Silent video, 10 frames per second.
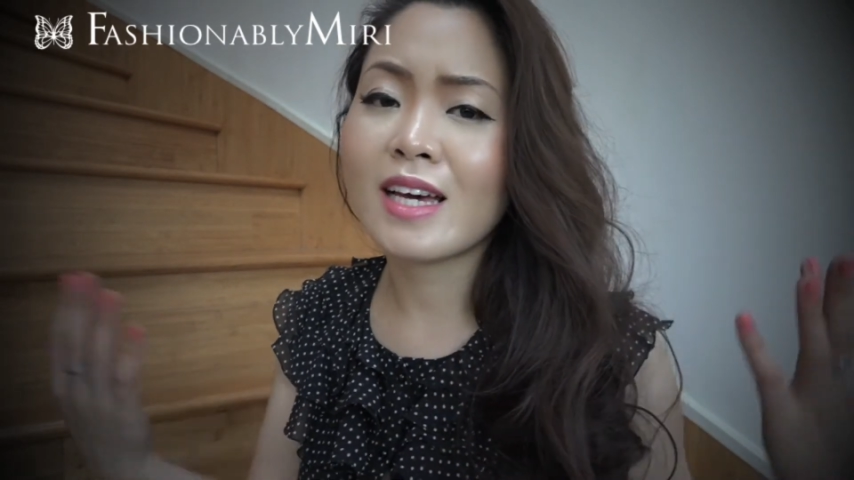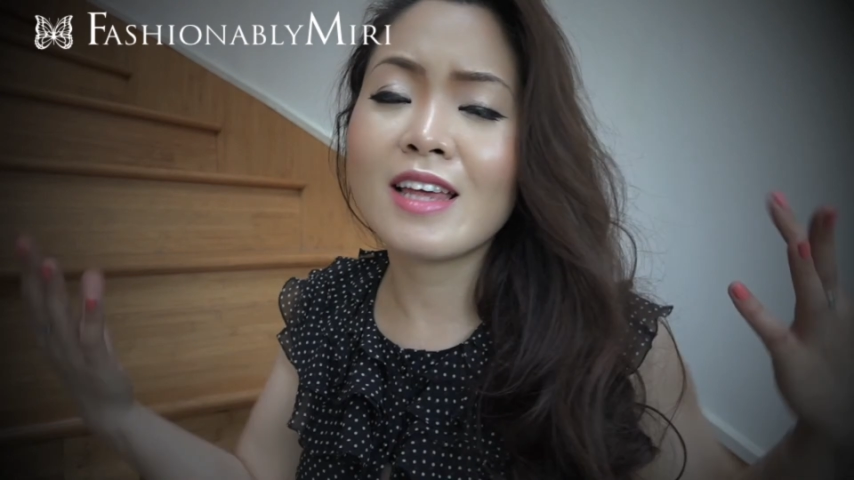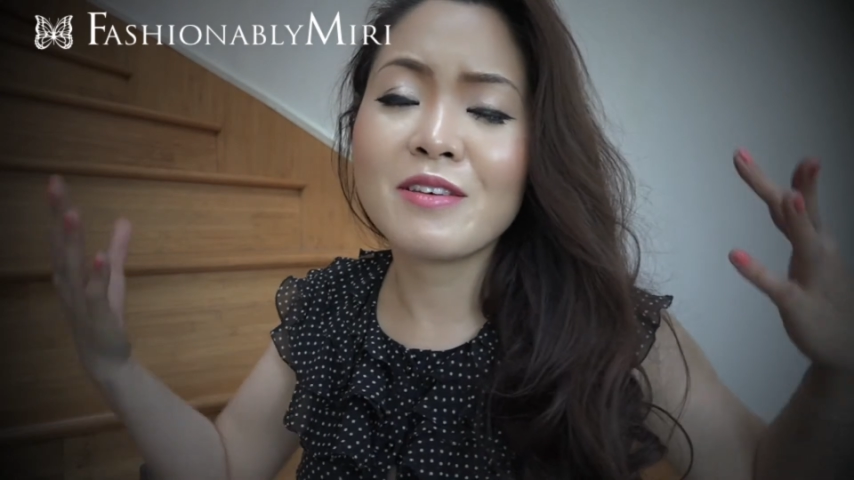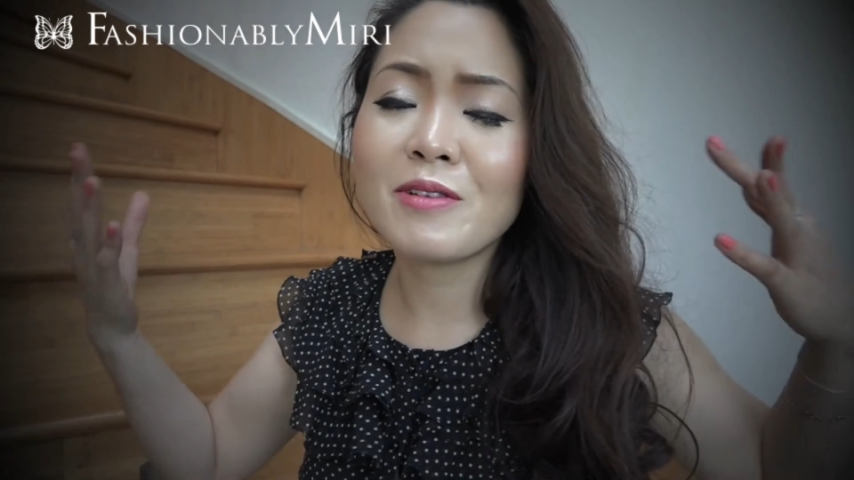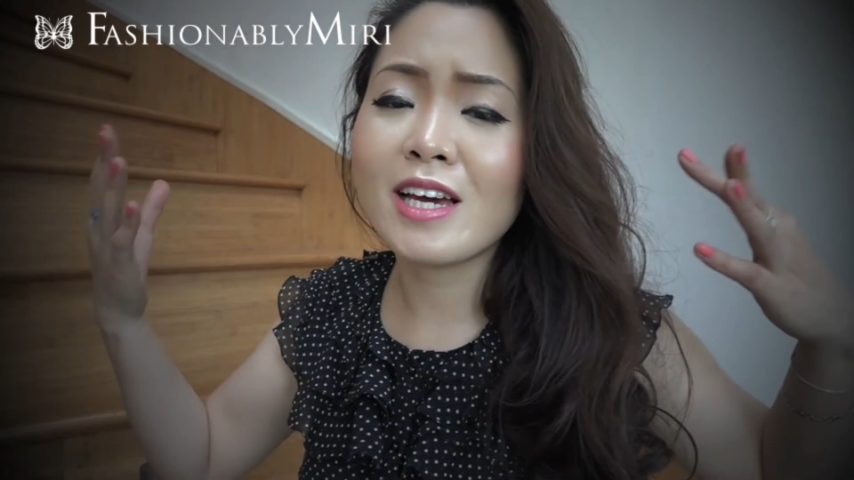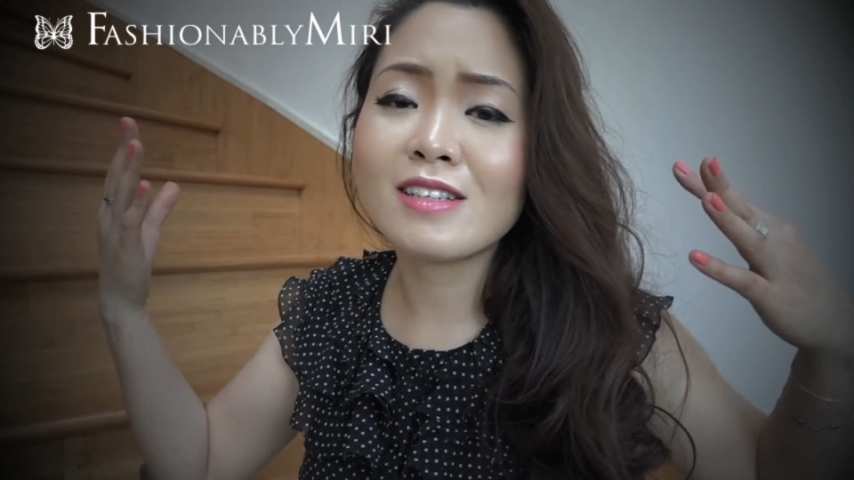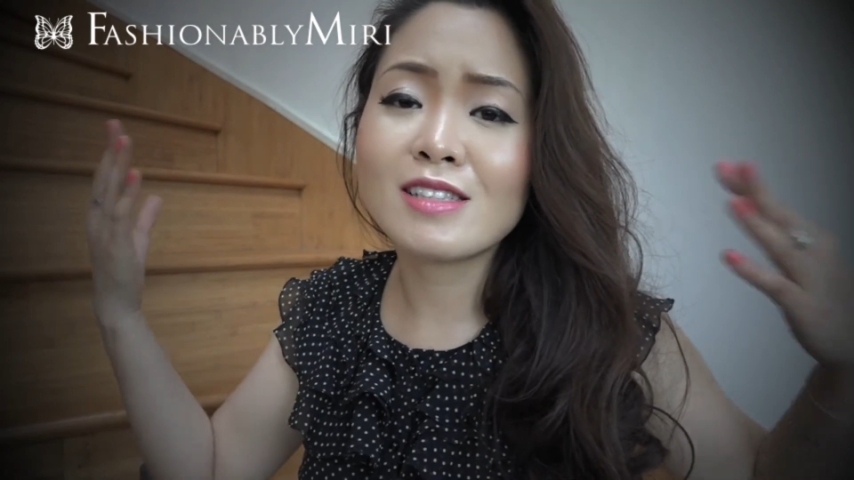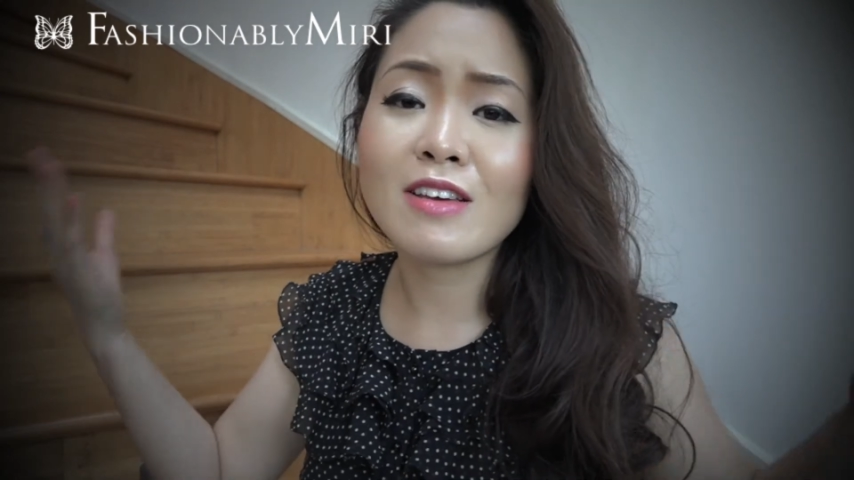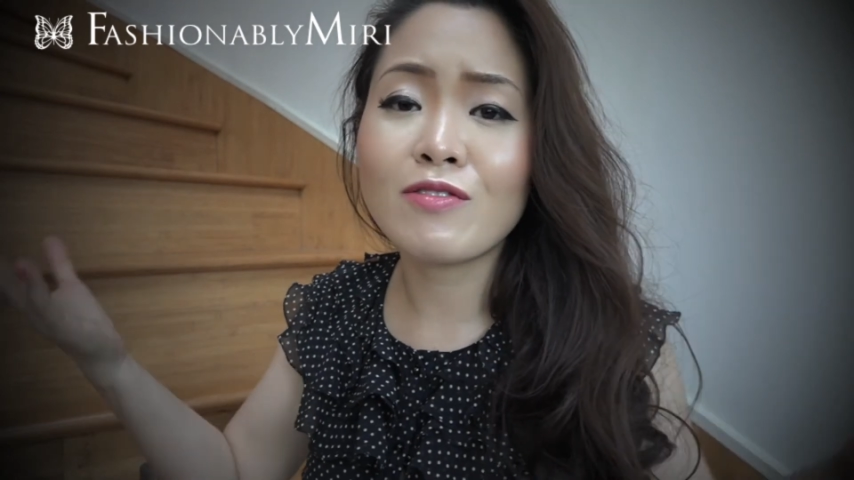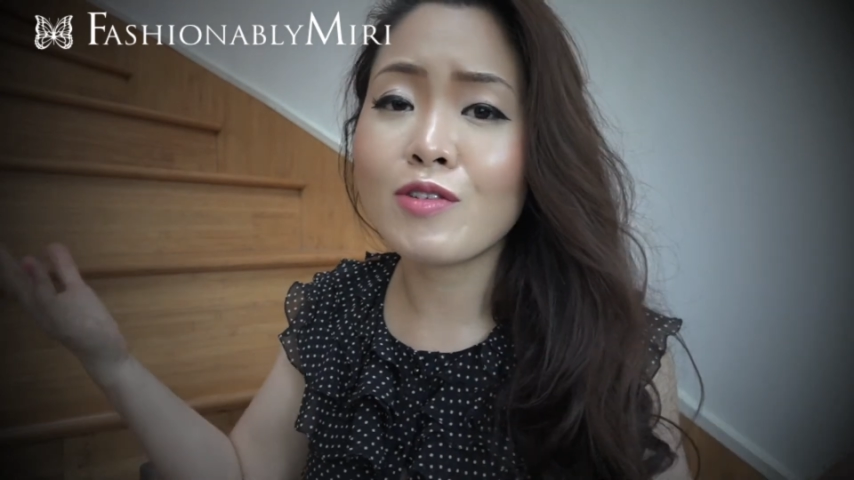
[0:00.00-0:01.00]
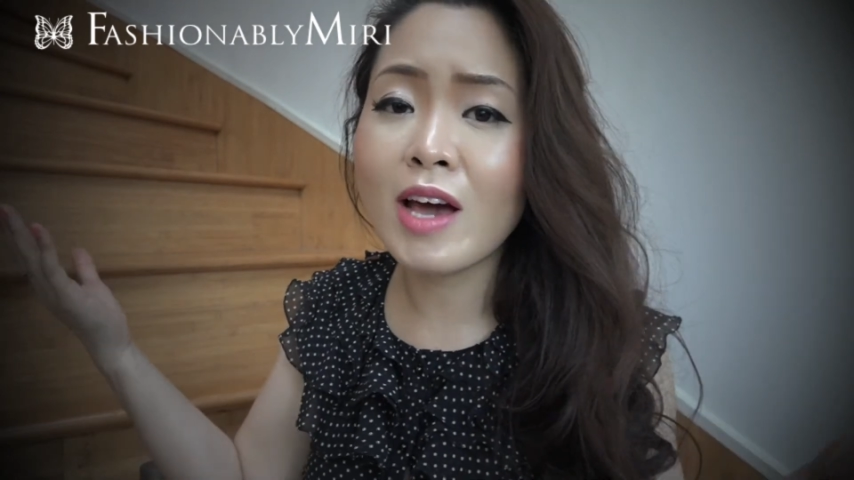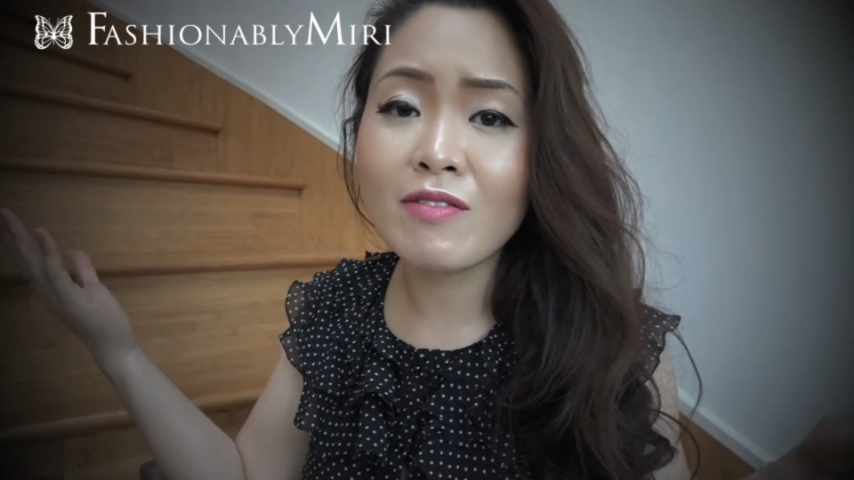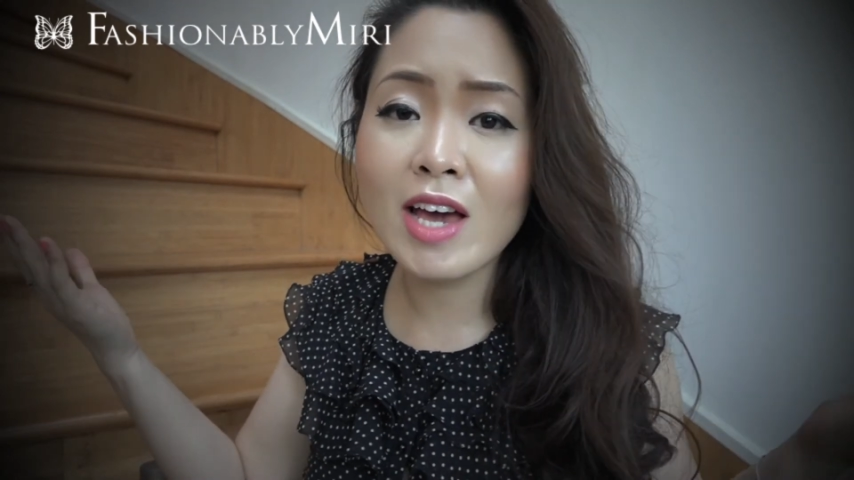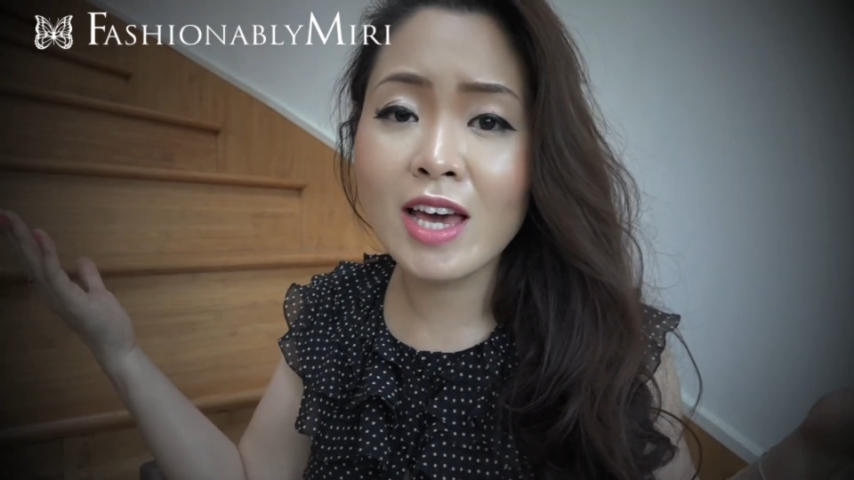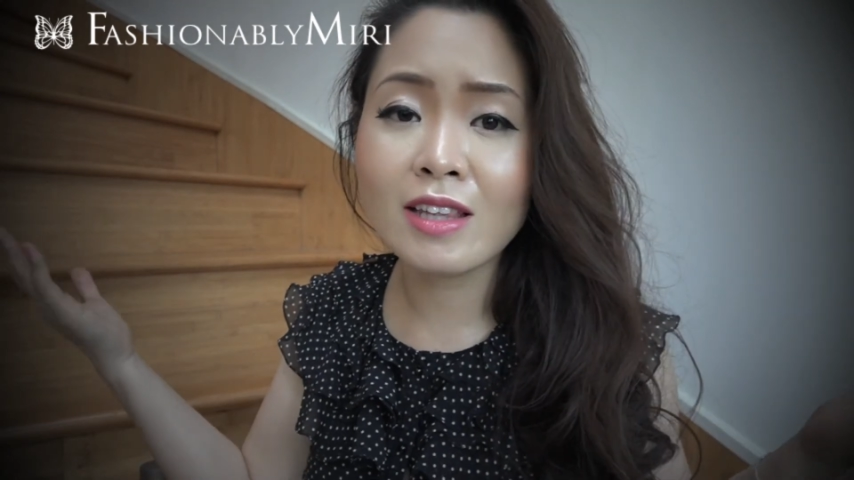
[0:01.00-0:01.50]
anyways, if you
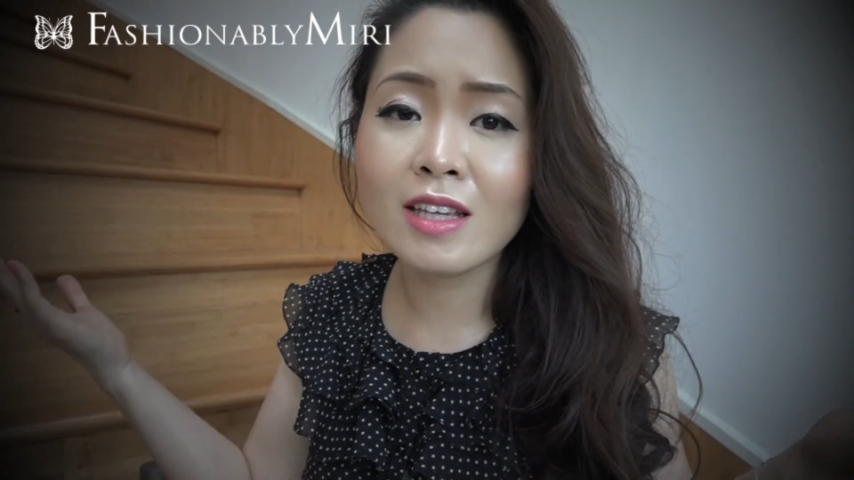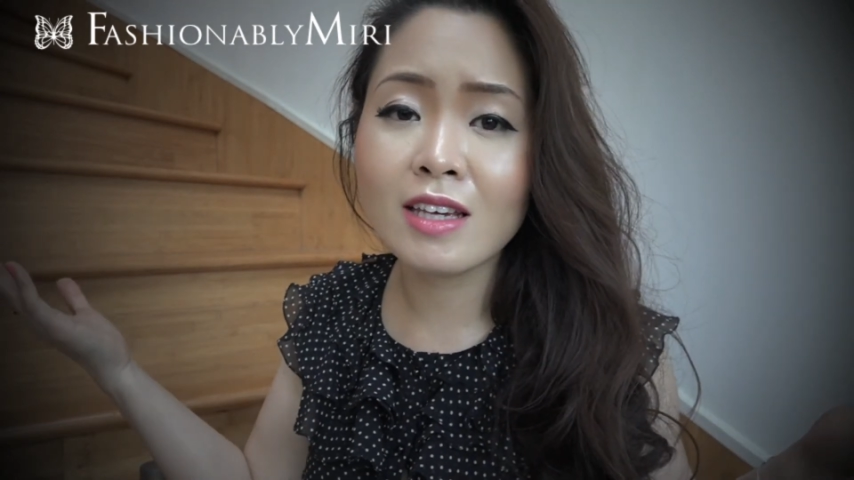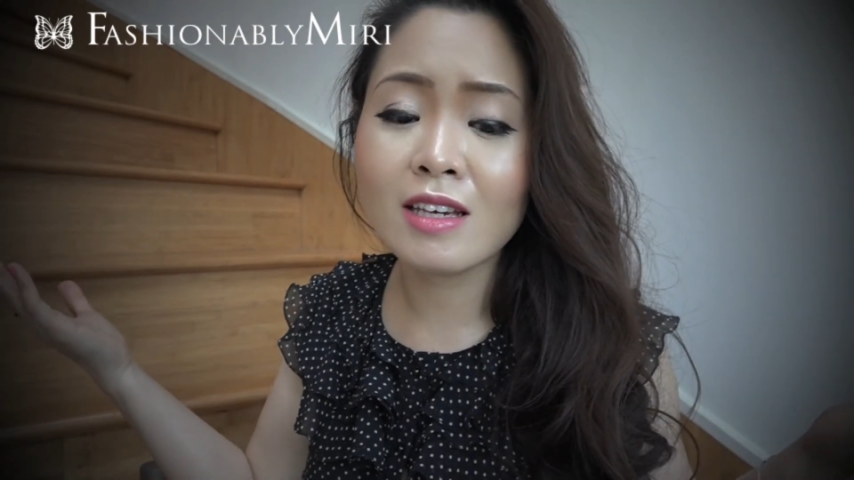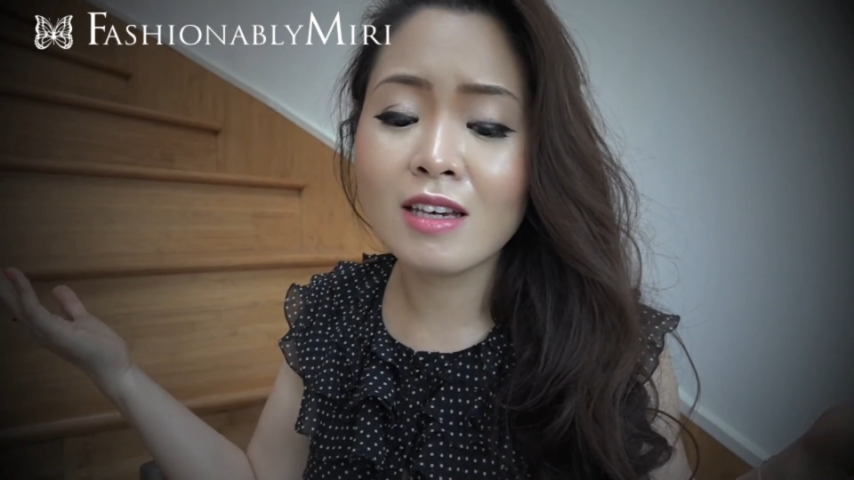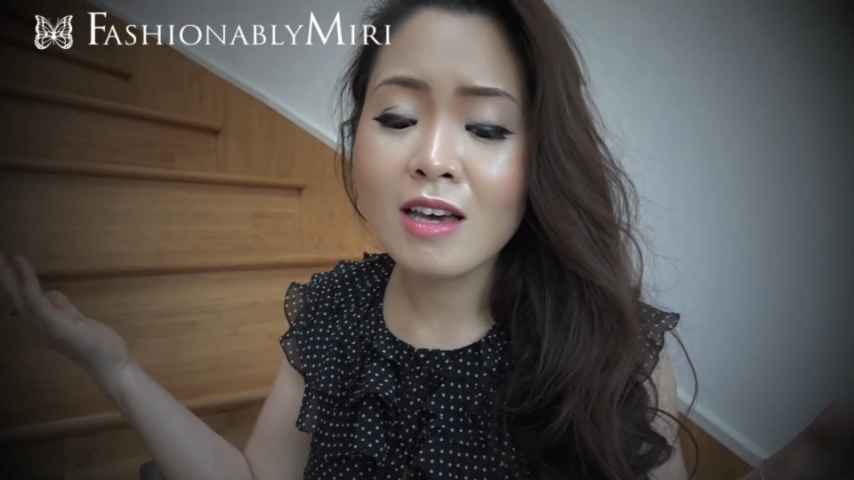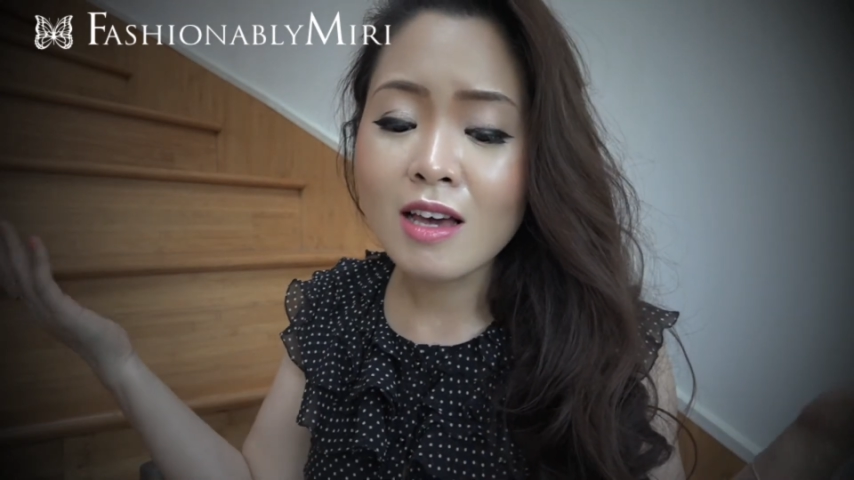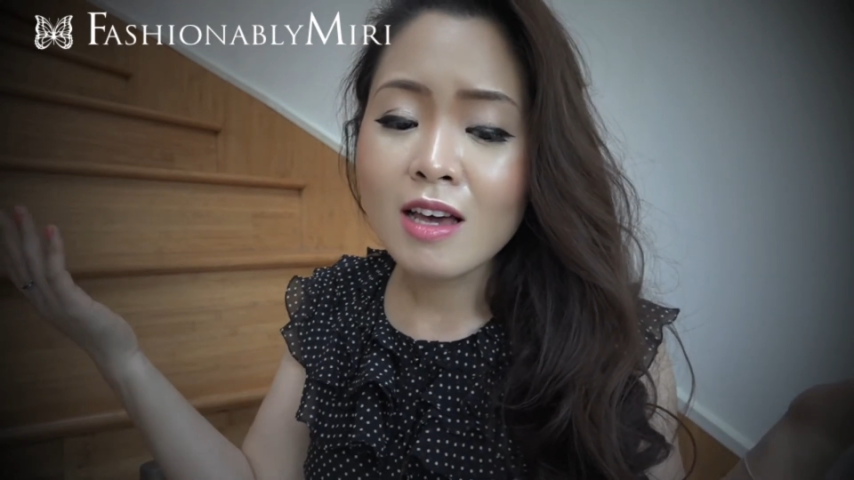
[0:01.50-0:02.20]
have any